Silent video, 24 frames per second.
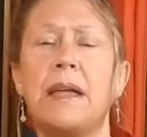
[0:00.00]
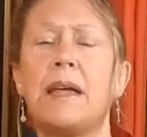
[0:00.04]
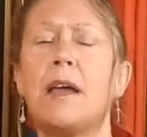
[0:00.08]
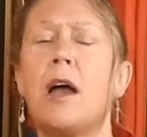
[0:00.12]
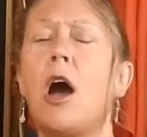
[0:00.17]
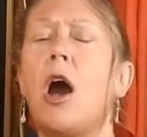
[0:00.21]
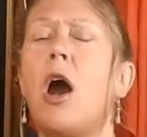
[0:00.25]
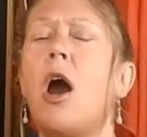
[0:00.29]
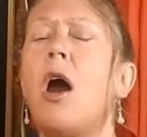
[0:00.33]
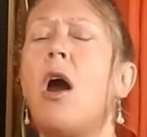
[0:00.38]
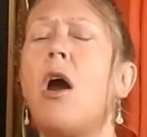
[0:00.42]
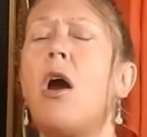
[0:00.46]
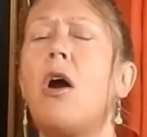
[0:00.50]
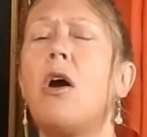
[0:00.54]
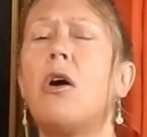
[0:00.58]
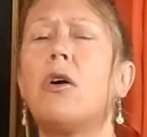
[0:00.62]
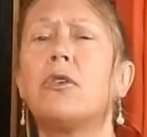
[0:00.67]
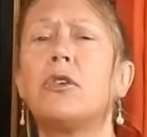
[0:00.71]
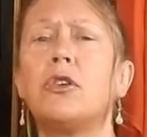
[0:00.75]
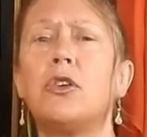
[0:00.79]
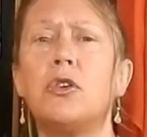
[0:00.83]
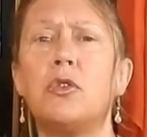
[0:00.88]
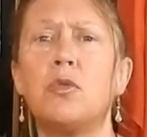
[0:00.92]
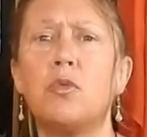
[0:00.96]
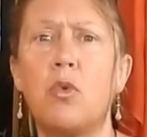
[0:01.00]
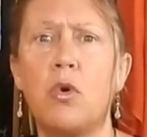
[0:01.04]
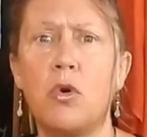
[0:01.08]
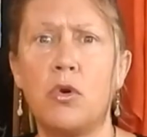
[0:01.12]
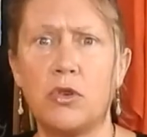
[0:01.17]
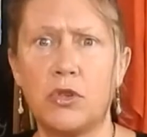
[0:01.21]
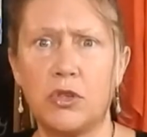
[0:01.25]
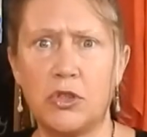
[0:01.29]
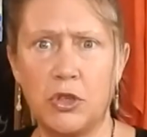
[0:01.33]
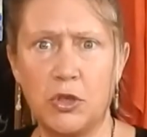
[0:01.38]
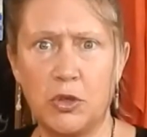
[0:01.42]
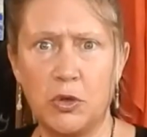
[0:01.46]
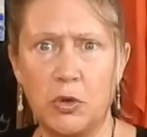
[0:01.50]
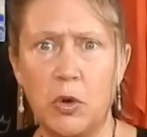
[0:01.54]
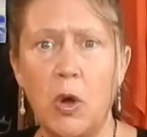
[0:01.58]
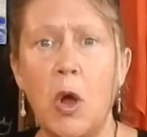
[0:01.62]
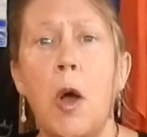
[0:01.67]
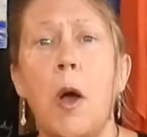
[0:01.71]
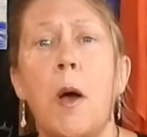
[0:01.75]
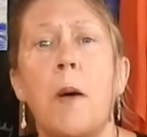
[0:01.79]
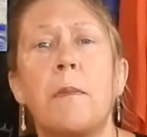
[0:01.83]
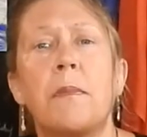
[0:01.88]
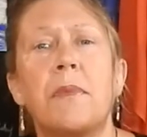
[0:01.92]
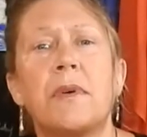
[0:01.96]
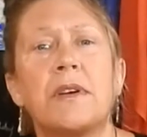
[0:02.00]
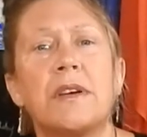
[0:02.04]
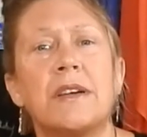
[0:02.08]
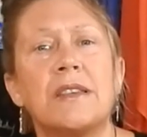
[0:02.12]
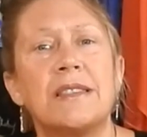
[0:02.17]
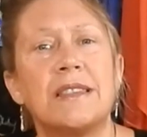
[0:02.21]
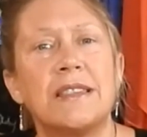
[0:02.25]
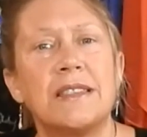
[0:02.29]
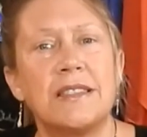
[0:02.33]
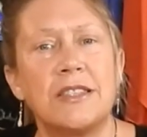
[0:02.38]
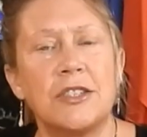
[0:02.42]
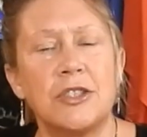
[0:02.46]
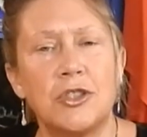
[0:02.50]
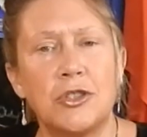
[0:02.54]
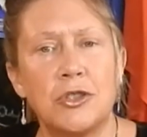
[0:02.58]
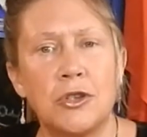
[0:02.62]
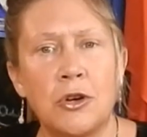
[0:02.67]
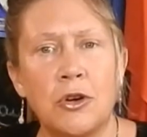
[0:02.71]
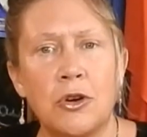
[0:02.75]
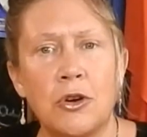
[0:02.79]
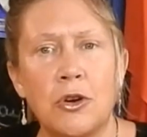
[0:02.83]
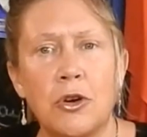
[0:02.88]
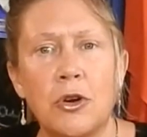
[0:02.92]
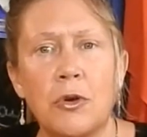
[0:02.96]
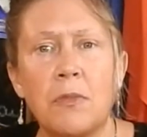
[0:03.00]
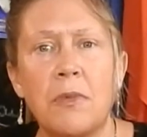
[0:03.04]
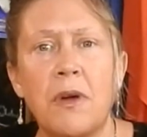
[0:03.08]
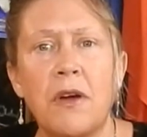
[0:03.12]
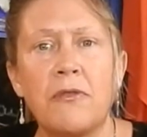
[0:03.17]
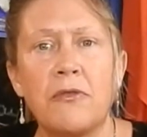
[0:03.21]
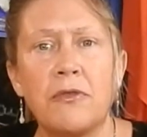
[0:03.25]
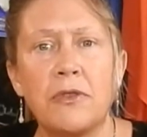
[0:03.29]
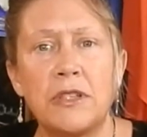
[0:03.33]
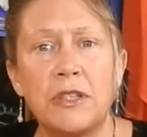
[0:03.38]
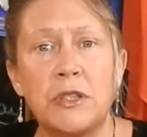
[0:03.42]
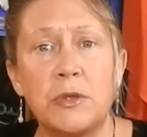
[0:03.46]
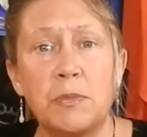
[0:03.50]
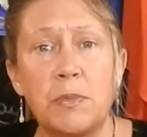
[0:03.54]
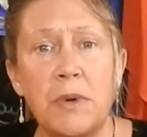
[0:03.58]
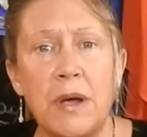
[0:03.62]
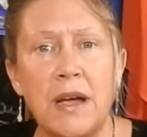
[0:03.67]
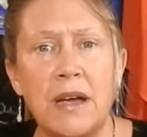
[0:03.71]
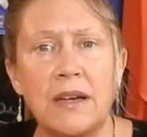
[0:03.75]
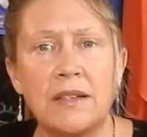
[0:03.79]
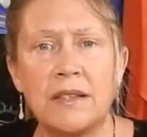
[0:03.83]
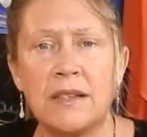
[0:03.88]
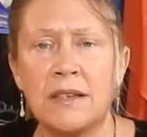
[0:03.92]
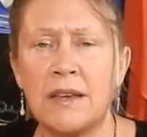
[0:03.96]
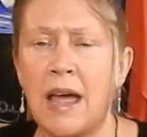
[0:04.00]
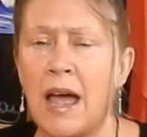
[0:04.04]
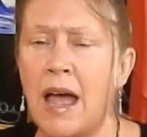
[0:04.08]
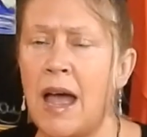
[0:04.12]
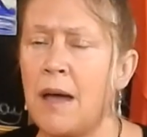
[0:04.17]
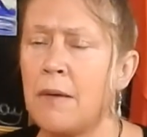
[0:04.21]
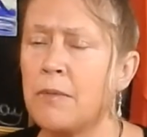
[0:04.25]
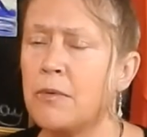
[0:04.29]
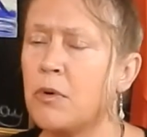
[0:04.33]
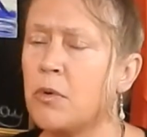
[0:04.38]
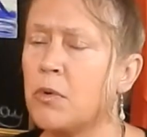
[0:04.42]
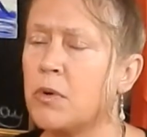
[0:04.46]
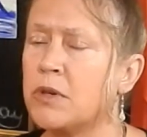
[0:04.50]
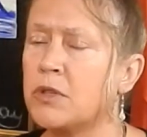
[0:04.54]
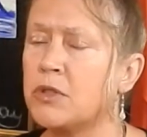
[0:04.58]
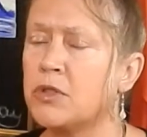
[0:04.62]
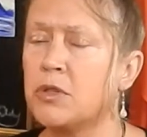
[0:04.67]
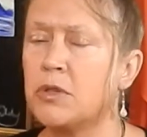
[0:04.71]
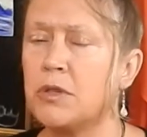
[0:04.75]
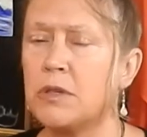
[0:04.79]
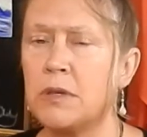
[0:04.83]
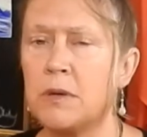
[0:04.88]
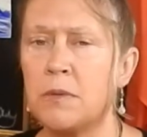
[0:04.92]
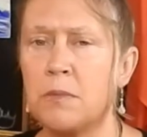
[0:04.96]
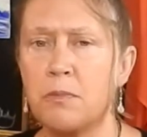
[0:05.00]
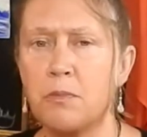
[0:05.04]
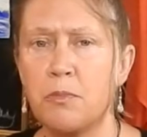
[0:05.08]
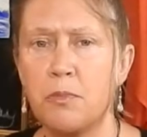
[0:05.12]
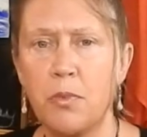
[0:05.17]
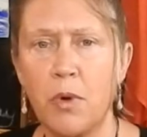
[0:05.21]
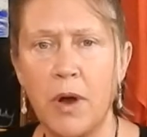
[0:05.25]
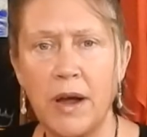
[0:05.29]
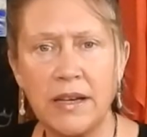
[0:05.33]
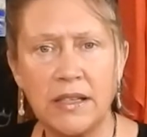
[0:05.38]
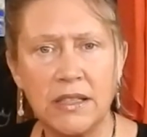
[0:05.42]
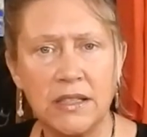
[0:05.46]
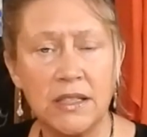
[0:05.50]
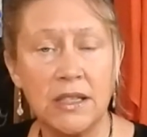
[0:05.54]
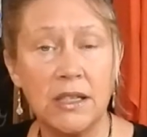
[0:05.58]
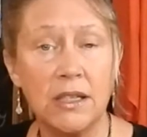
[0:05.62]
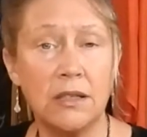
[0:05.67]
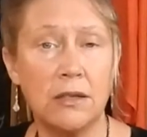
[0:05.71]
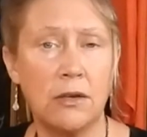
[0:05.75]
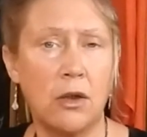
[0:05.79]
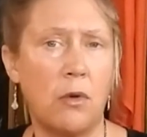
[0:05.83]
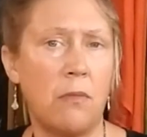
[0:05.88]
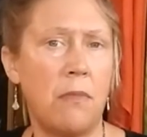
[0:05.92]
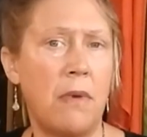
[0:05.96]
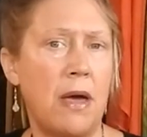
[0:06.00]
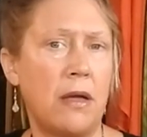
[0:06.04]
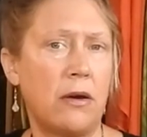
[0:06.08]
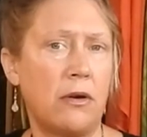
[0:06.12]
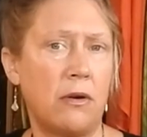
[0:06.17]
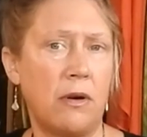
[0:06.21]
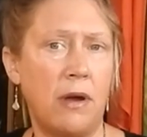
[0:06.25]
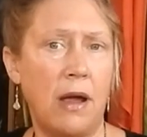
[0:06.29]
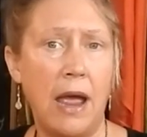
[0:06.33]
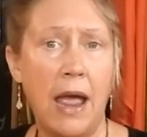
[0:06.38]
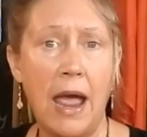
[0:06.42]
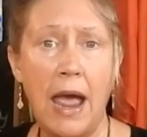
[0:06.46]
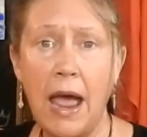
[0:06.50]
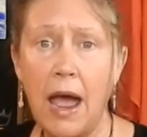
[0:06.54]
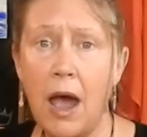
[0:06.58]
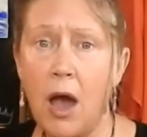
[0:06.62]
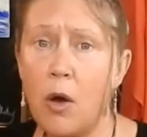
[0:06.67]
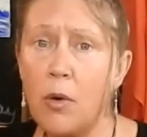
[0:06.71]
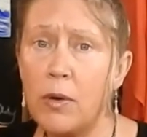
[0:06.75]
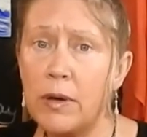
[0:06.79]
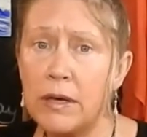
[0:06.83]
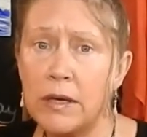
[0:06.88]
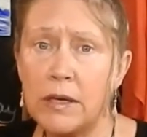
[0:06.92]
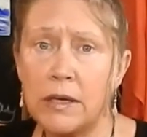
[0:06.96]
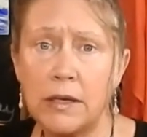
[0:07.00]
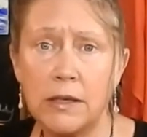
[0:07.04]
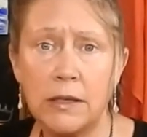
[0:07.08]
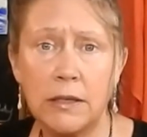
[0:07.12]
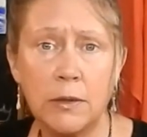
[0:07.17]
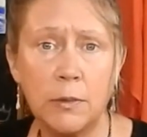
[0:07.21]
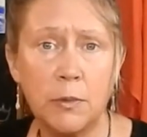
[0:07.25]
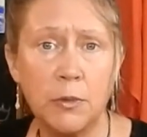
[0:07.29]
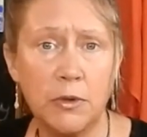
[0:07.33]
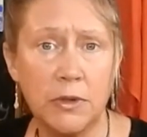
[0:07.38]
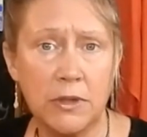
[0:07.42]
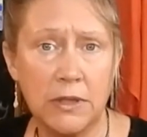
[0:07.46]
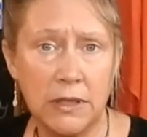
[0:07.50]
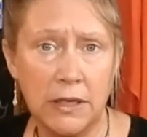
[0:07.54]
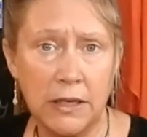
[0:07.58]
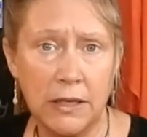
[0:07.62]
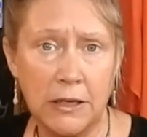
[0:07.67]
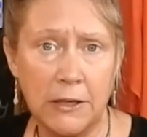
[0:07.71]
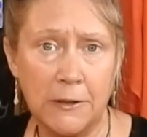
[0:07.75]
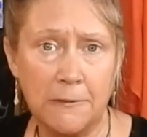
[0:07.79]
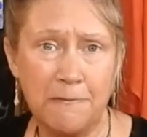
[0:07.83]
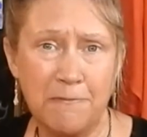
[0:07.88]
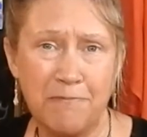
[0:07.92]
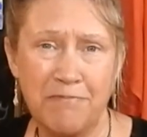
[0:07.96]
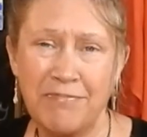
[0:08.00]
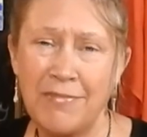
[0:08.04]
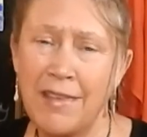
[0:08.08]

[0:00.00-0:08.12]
me all you want to, because it's a term of respect and I'm going to embrace it no matter how it is presented."